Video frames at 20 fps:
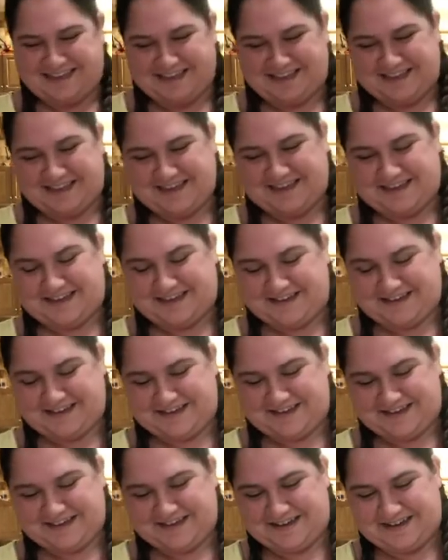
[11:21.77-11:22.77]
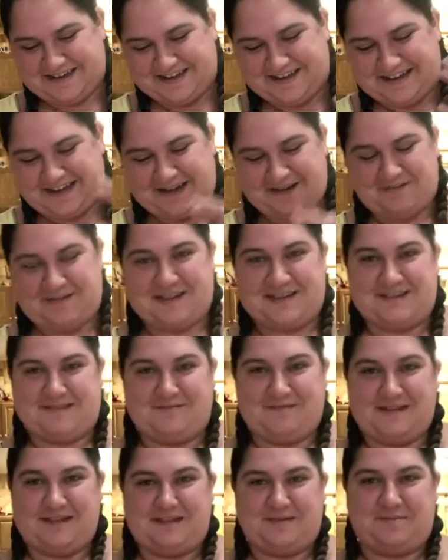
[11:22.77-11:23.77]
Anyways,
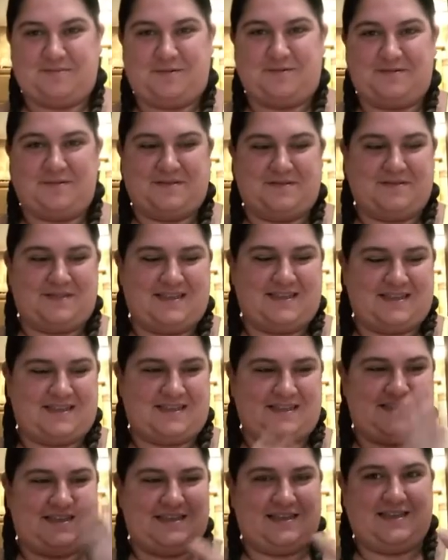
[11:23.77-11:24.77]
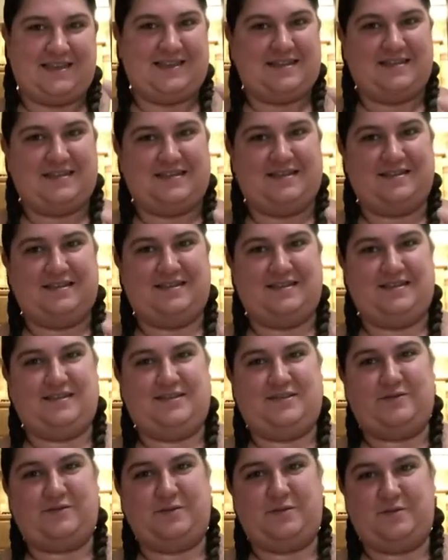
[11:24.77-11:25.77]
we're gonna pour this into the
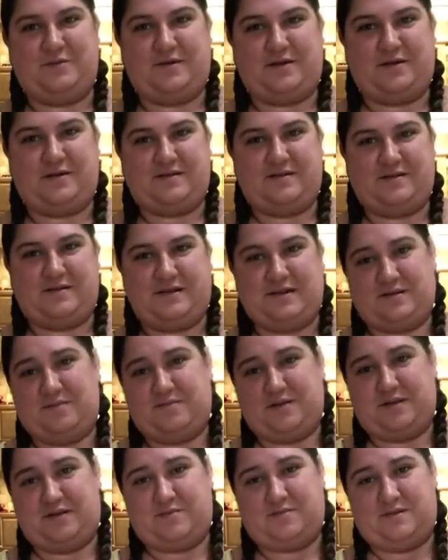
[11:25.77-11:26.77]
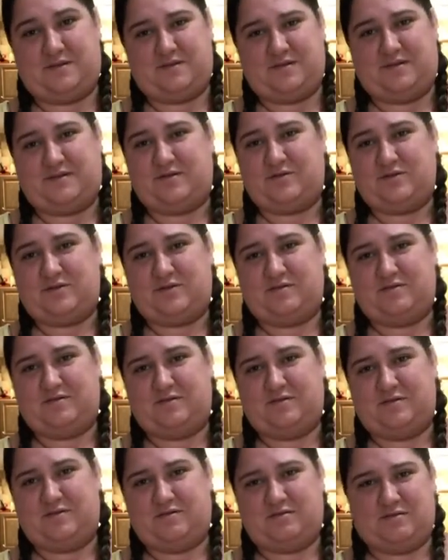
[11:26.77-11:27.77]
squirt bottle that I picked up at the dollar
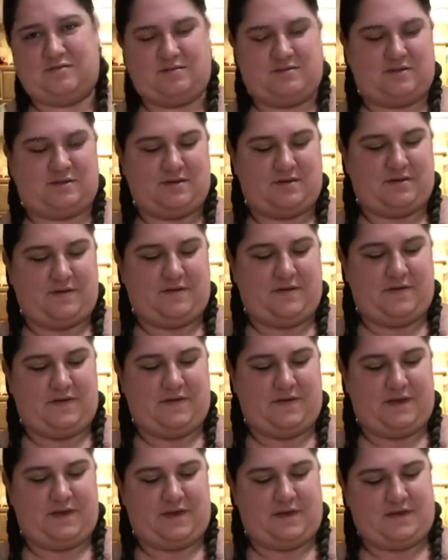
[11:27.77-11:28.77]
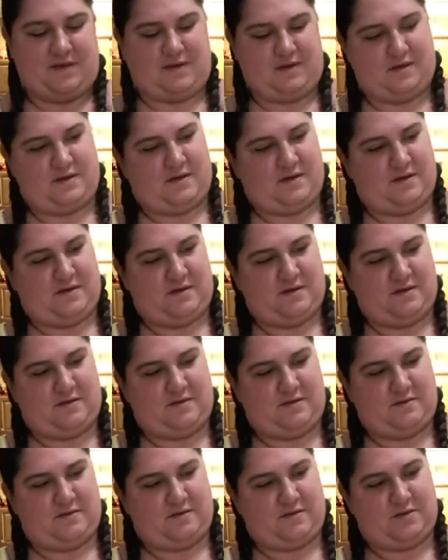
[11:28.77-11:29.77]
store, and
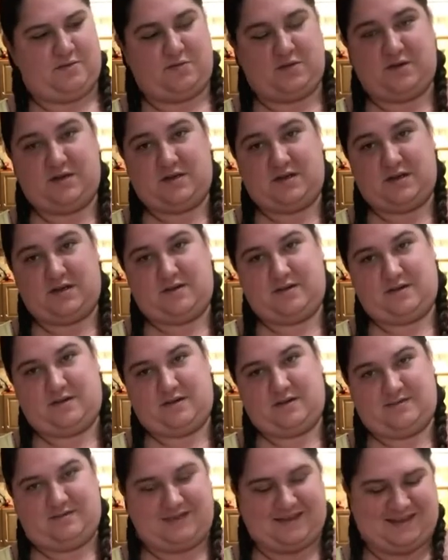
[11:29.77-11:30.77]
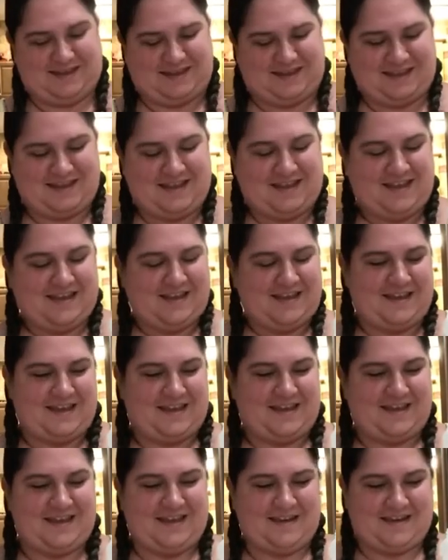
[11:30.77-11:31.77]
still got the price tag on it.
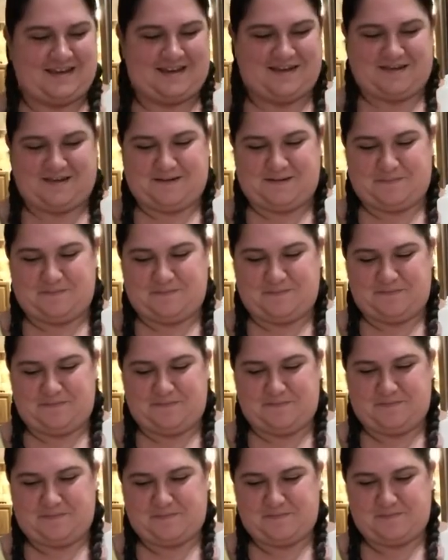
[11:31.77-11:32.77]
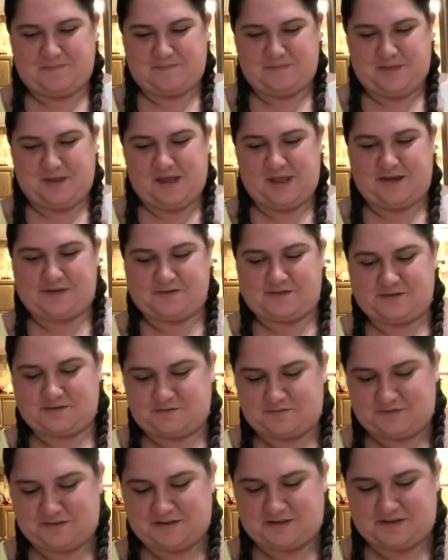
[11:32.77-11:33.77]
And yeah, so
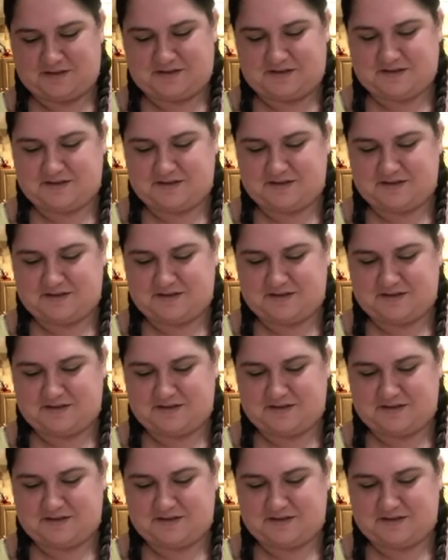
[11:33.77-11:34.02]
we'll